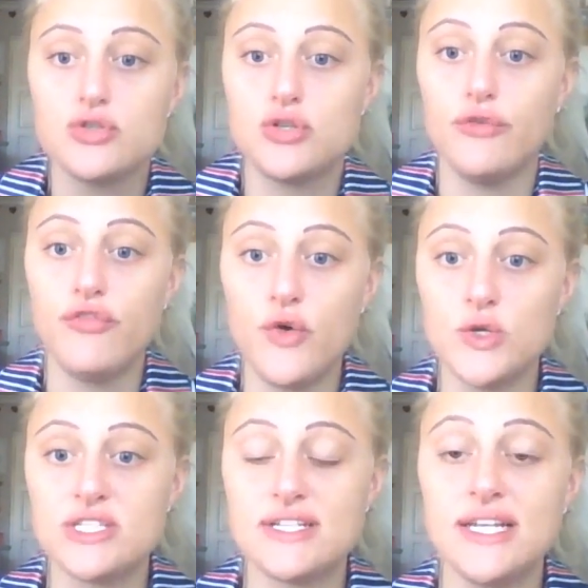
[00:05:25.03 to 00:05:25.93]
So
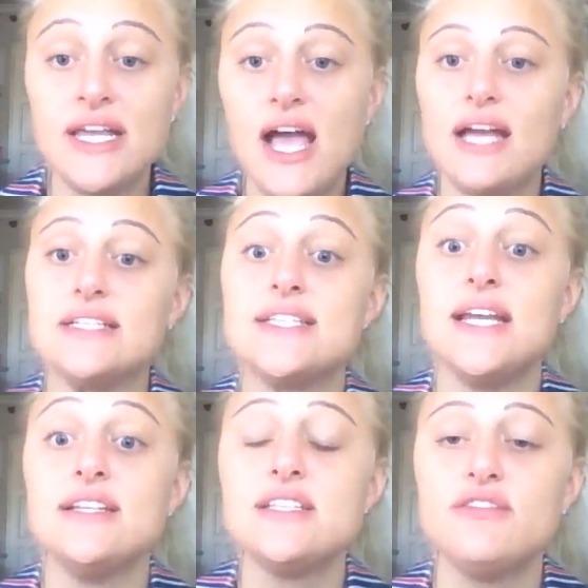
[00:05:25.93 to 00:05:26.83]
firstly,
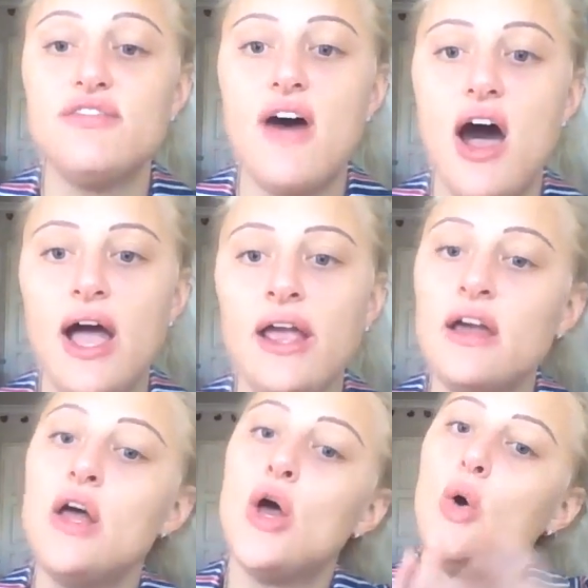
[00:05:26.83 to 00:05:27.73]
identify
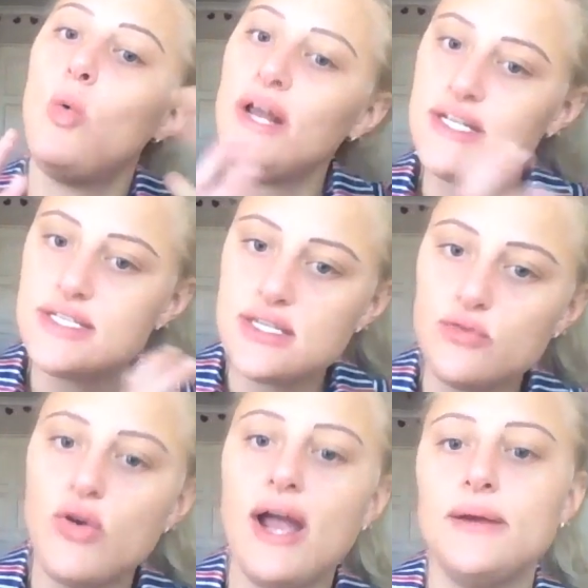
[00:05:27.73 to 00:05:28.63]
what is the
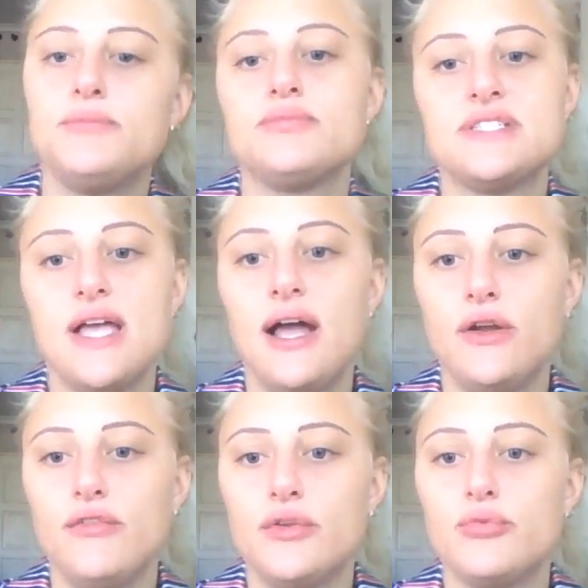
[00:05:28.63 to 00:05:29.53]
right side
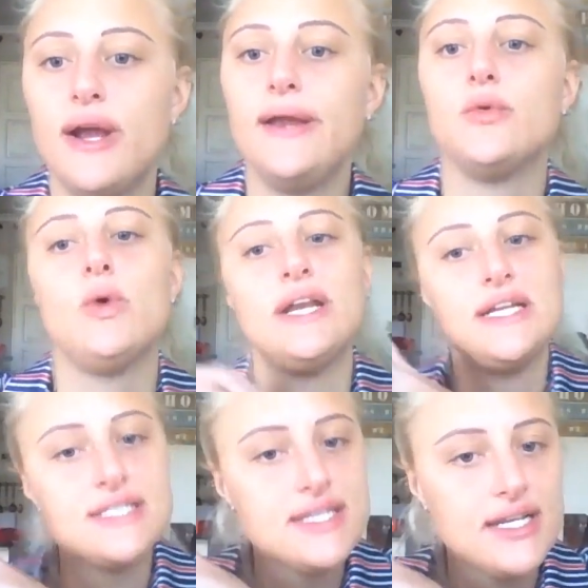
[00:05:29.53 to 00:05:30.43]
of the brain, what
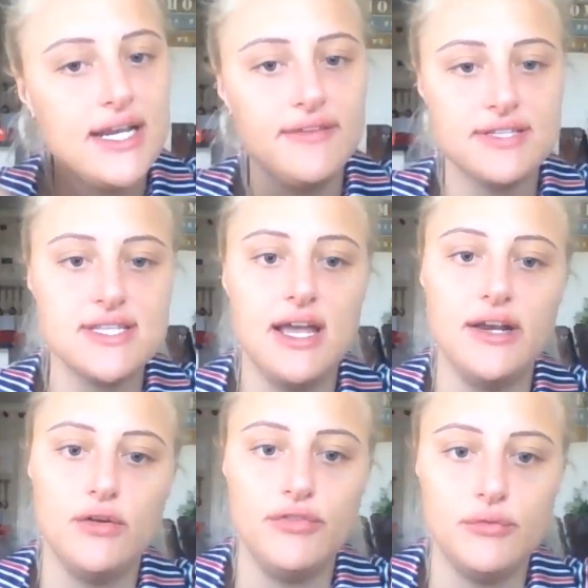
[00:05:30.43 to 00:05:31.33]
is the left side
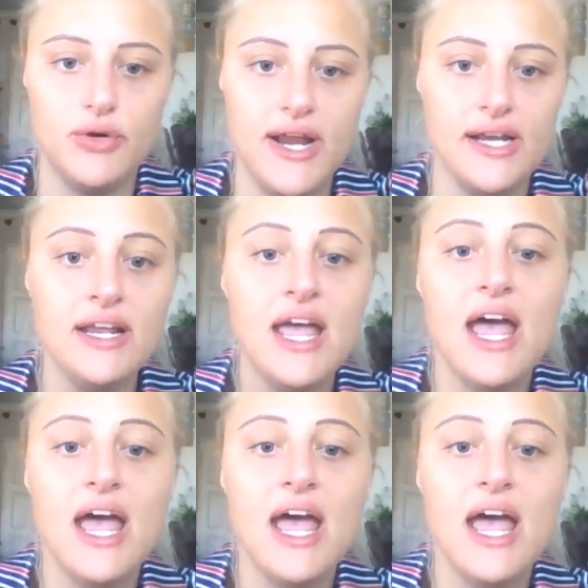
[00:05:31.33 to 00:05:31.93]
of the brain,